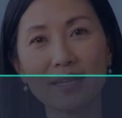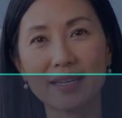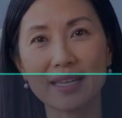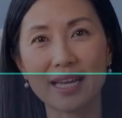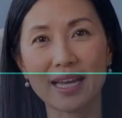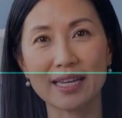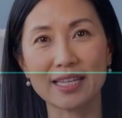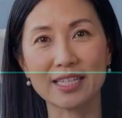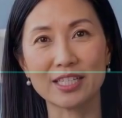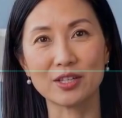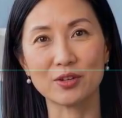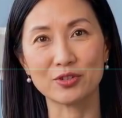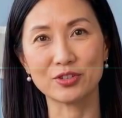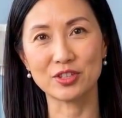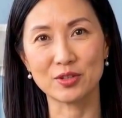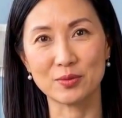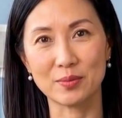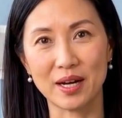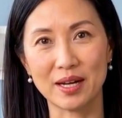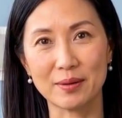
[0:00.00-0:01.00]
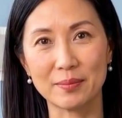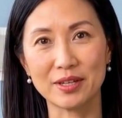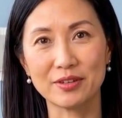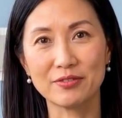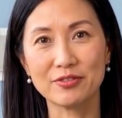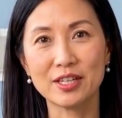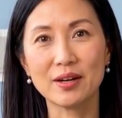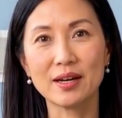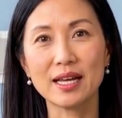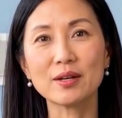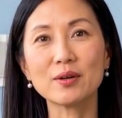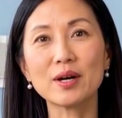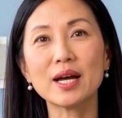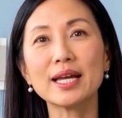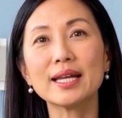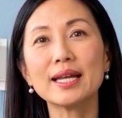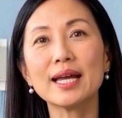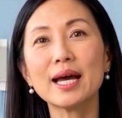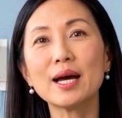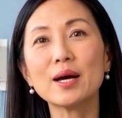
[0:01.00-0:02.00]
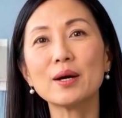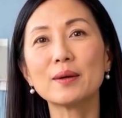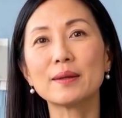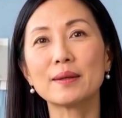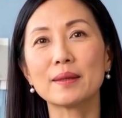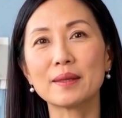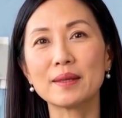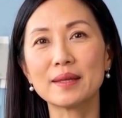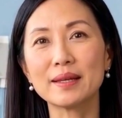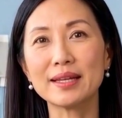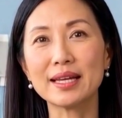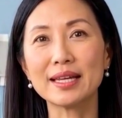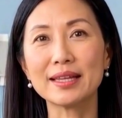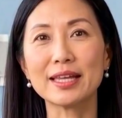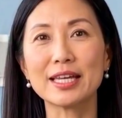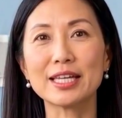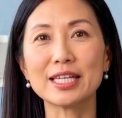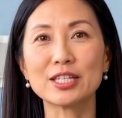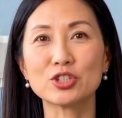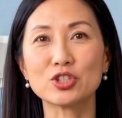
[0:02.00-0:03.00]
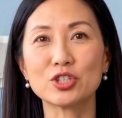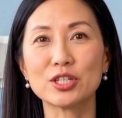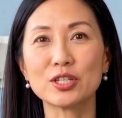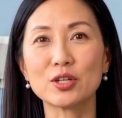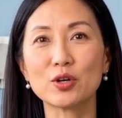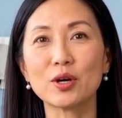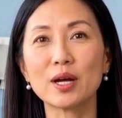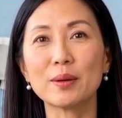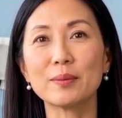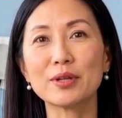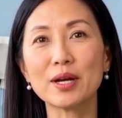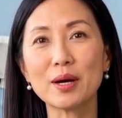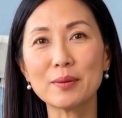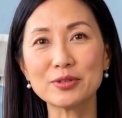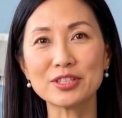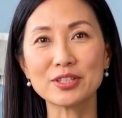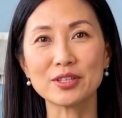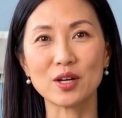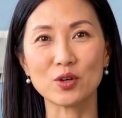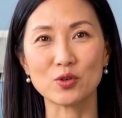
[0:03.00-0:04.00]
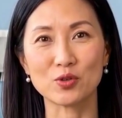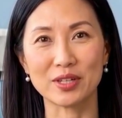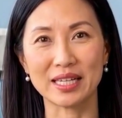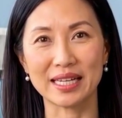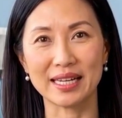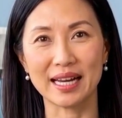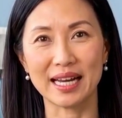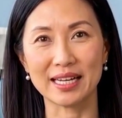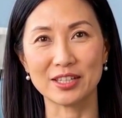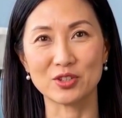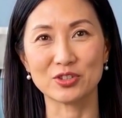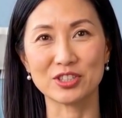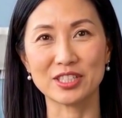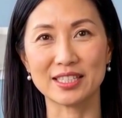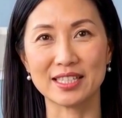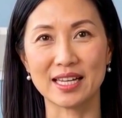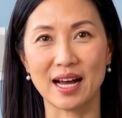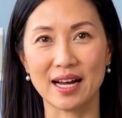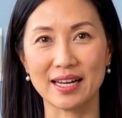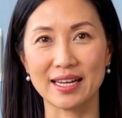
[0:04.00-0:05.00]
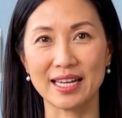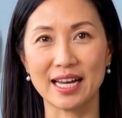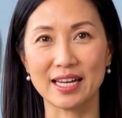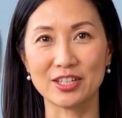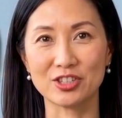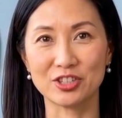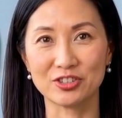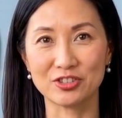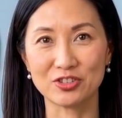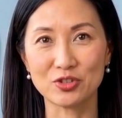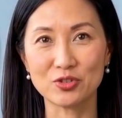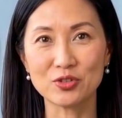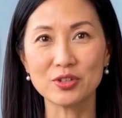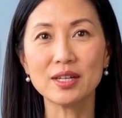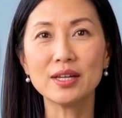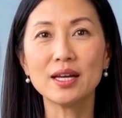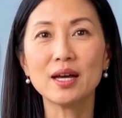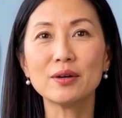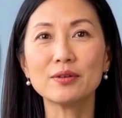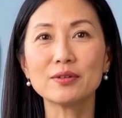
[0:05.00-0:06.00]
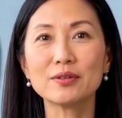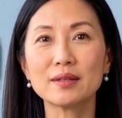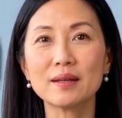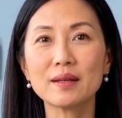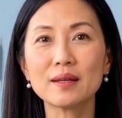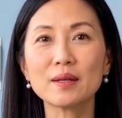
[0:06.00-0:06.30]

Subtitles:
That guilt you might be feeling right now, that the itching crept up slowly and you did not catch it soon enough,